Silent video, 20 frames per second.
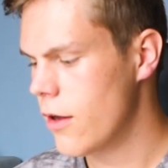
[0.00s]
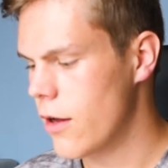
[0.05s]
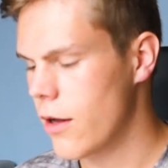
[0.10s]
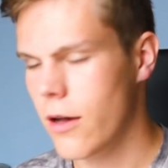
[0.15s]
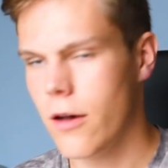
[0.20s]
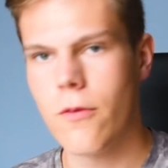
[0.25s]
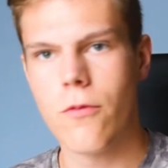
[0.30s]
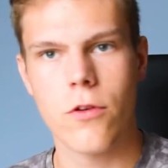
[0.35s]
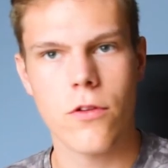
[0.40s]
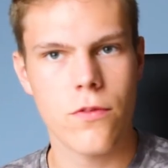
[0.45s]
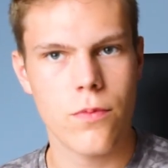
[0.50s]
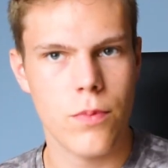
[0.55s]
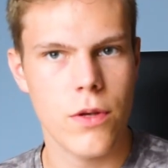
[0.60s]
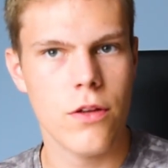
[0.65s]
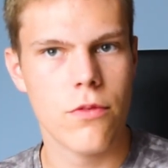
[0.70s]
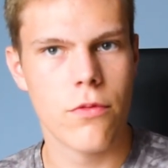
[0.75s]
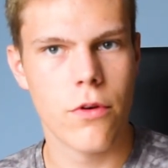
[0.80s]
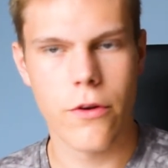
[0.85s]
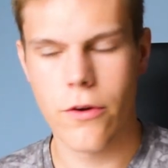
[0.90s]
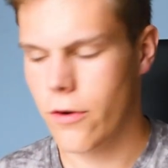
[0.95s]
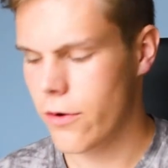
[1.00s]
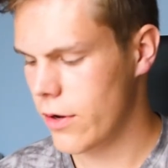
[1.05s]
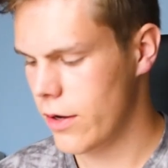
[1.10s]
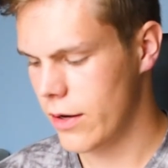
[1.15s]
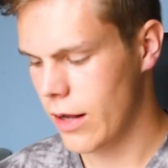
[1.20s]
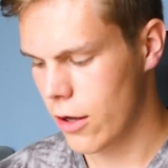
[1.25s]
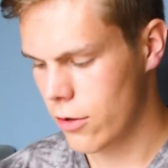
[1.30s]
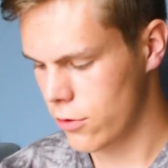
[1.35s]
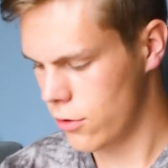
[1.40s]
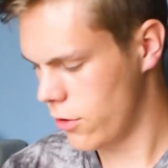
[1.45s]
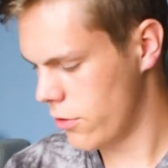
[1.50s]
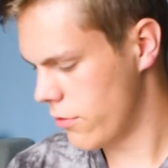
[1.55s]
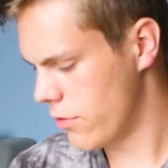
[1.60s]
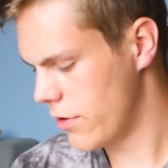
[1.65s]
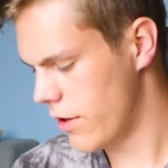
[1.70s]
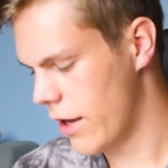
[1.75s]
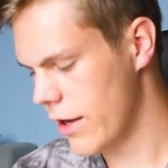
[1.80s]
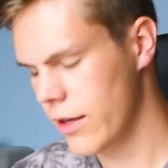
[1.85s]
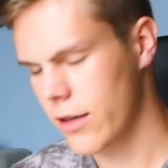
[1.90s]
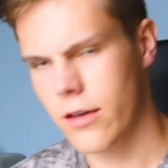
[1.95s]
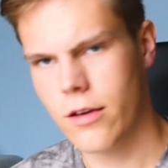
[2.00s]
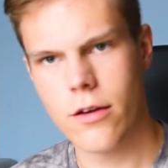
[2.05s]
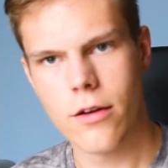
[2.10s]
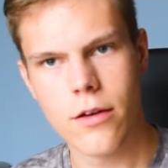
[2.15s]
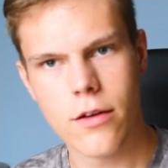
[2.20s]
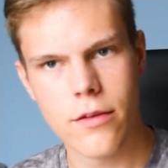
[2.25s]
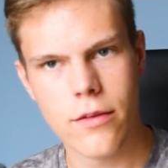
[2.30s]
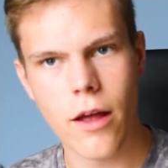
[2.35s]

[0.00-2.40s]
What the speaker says: what speed we're going and how long we're taking.